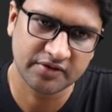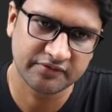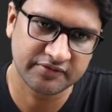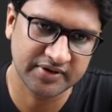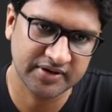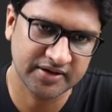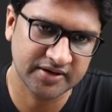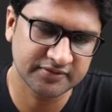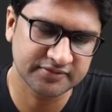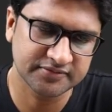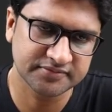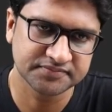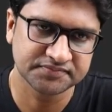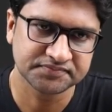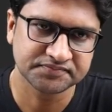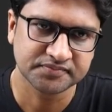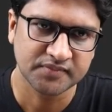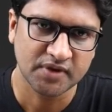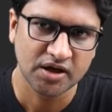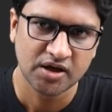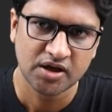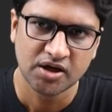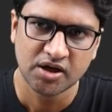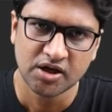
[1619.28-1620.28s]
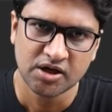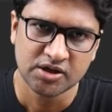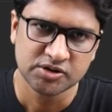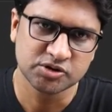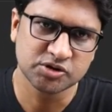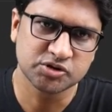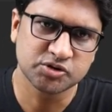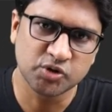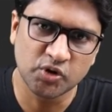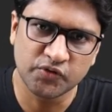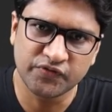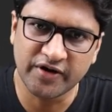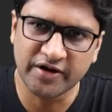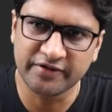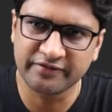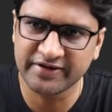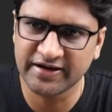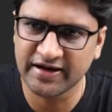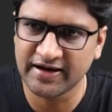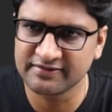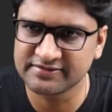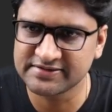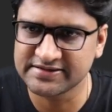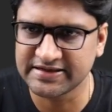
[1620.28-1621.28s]
Fair enough. So far we
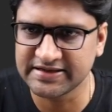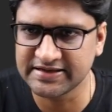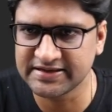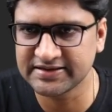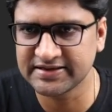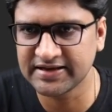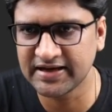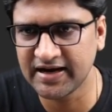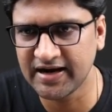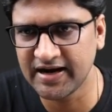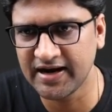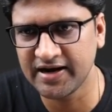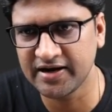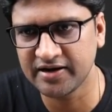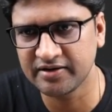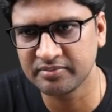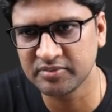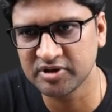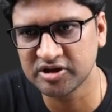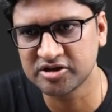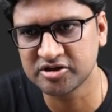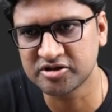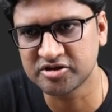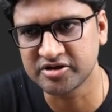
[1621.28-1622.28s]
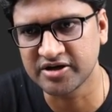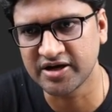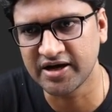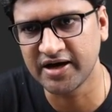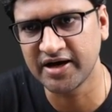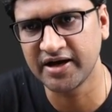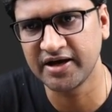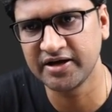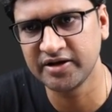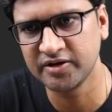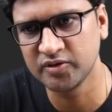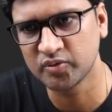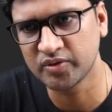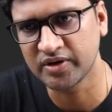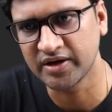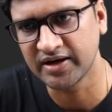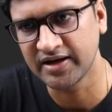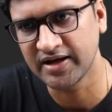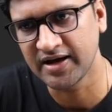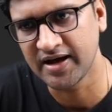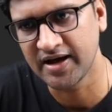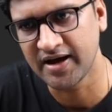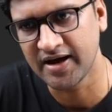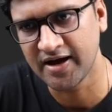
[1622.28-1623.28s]
have seen that with try you
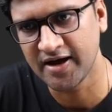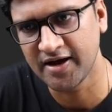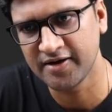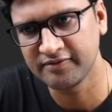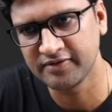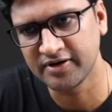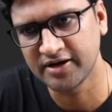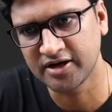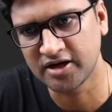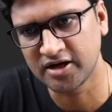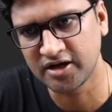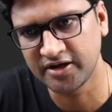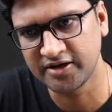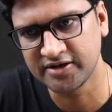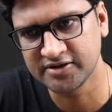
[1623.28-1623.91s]
can have at